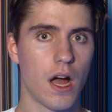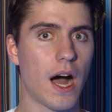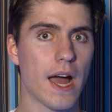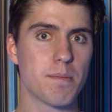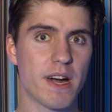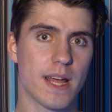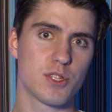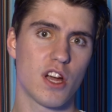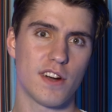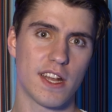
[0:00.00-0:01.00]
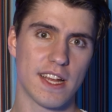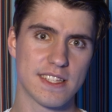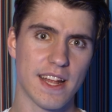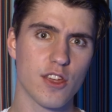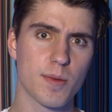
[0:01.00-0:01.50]
Hi, my name's Jovan, and
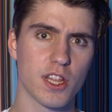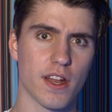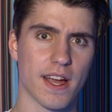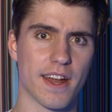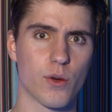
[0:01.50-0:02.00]
today you'll be learning how to